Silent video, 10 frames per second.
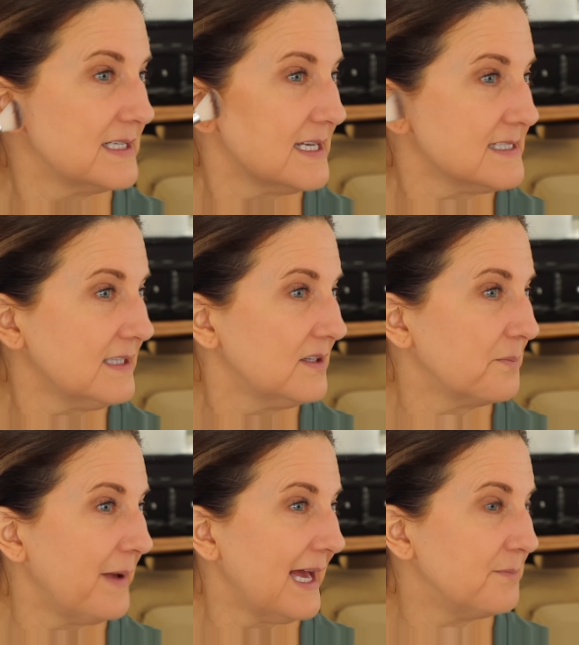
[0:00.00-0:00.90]
it doesn't
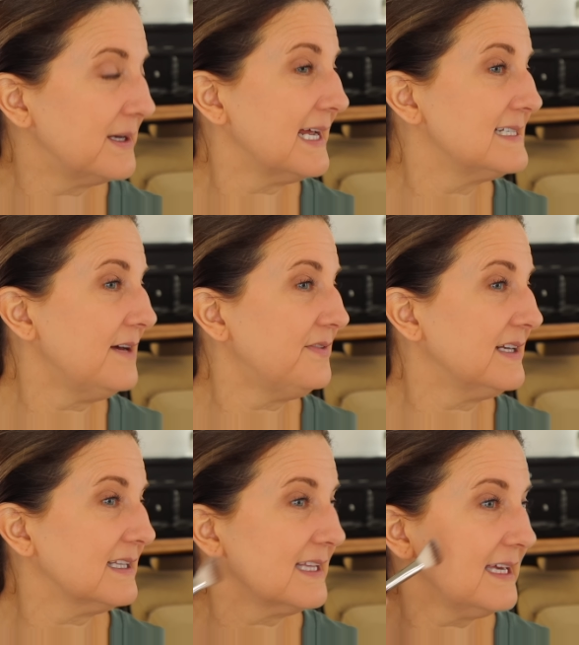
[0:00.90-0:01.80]
look bad, but I
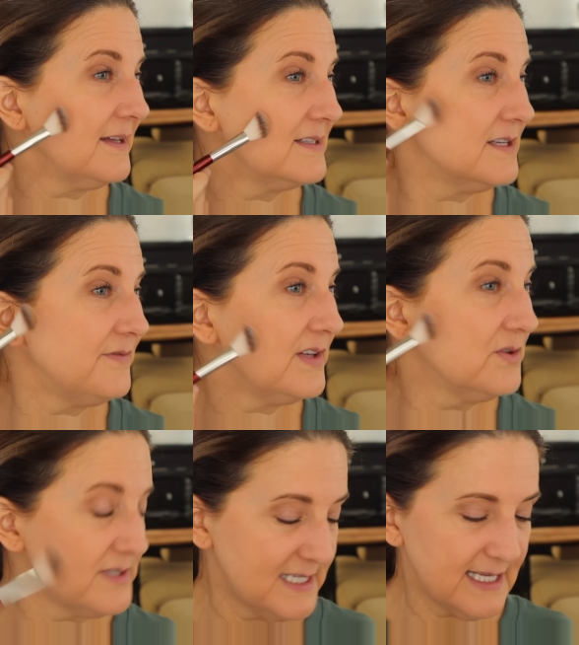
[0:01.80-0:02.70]
definitely diffused